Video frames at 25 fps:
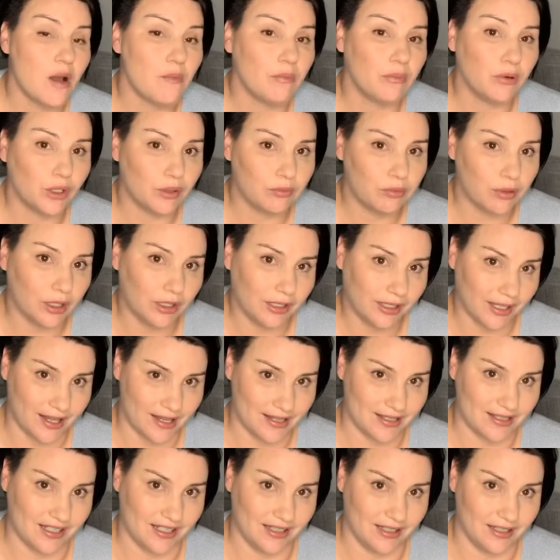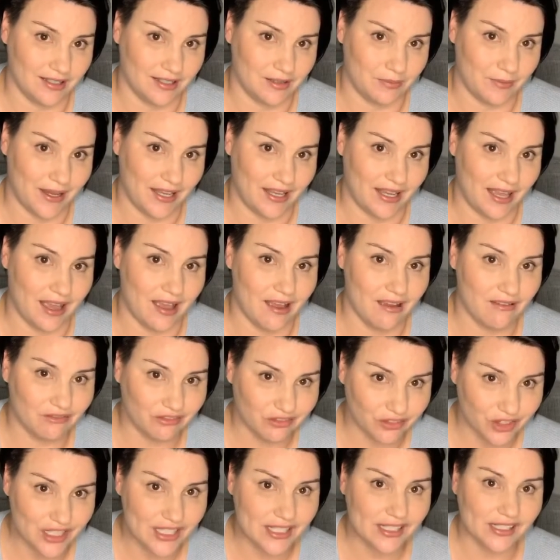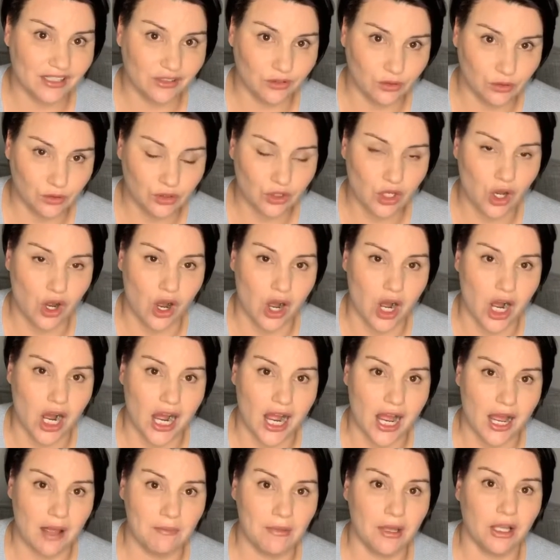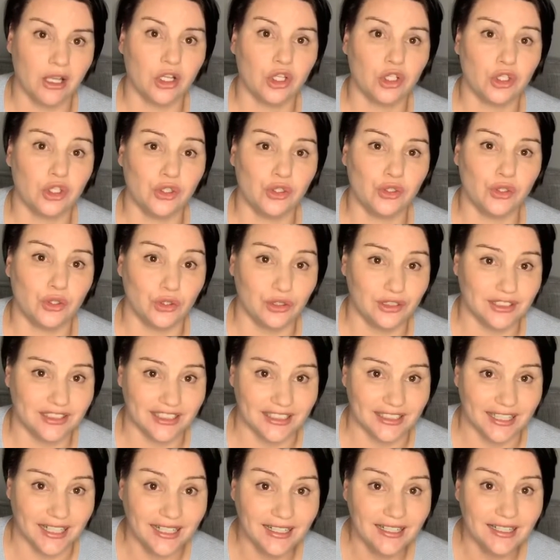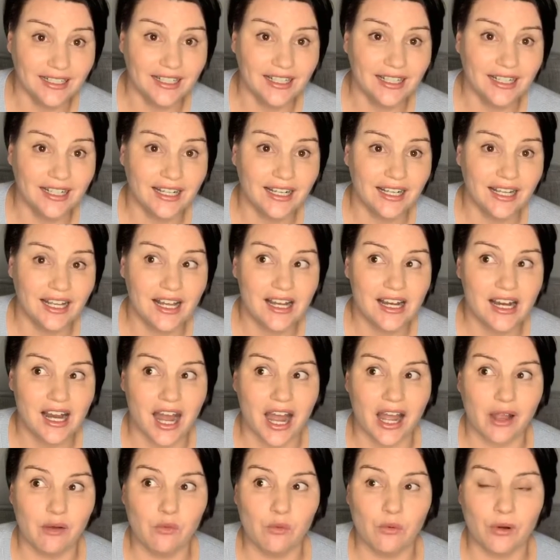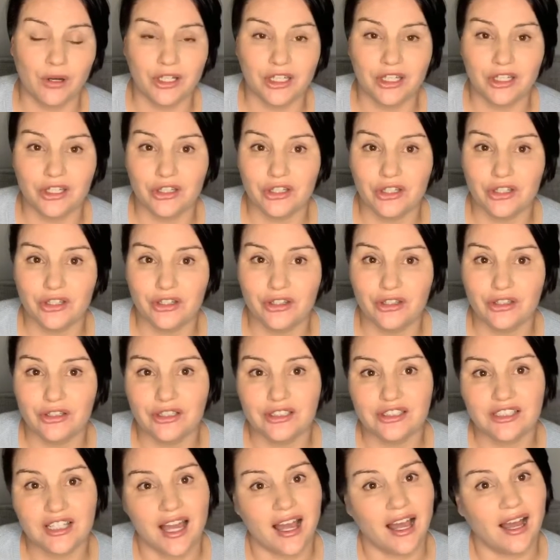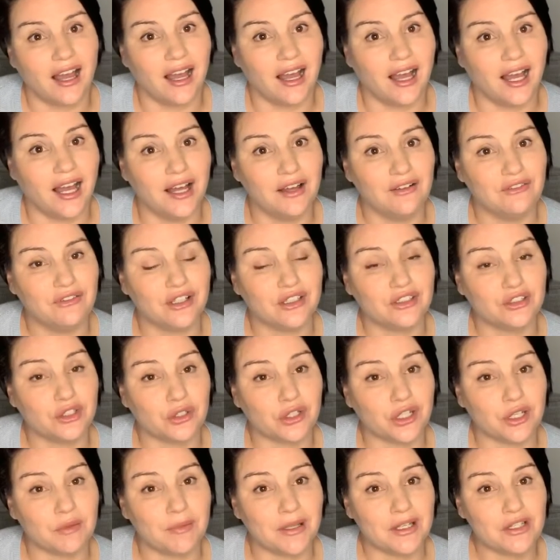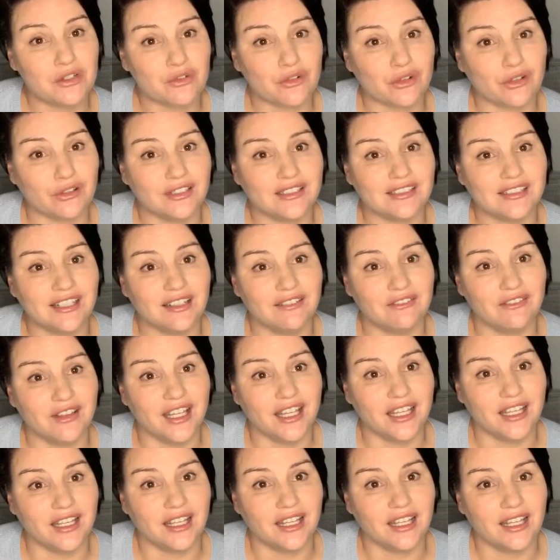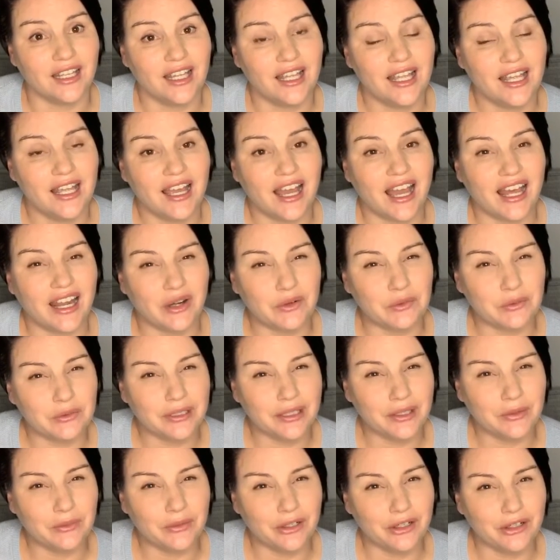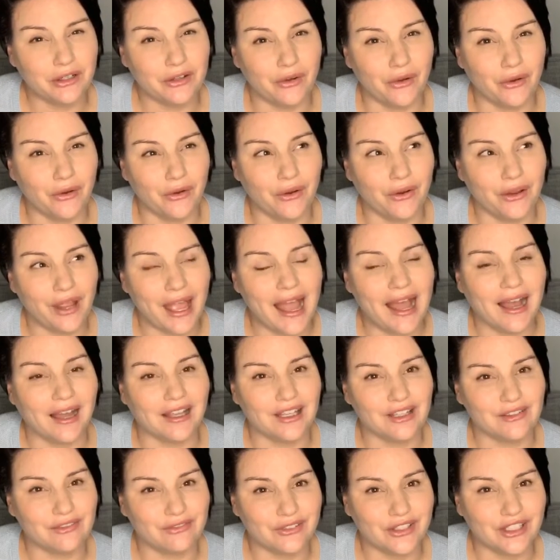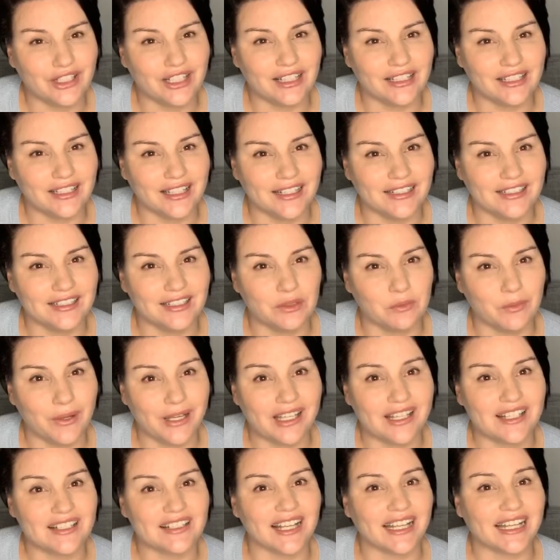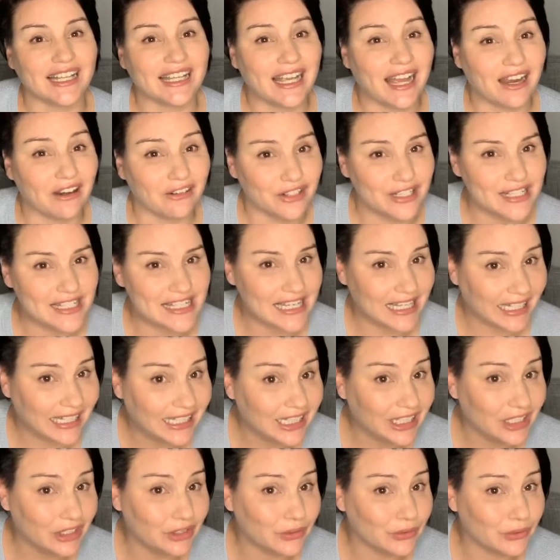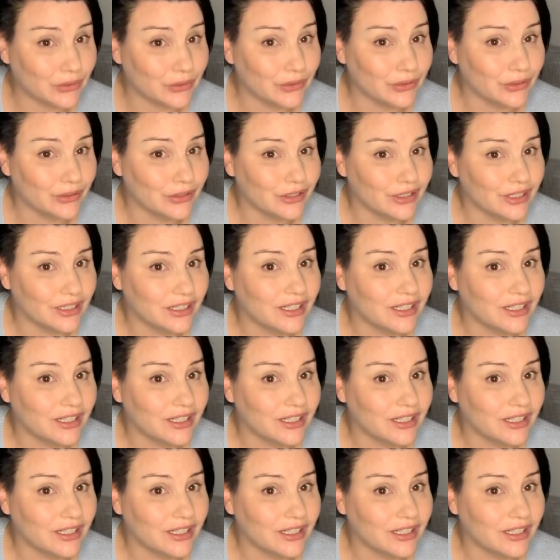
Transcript: put a podcast in this week. Every single time you cook dinner, I want you to have a documentary on TV. And I really want to know how you feel at the end of the week, because I guarantee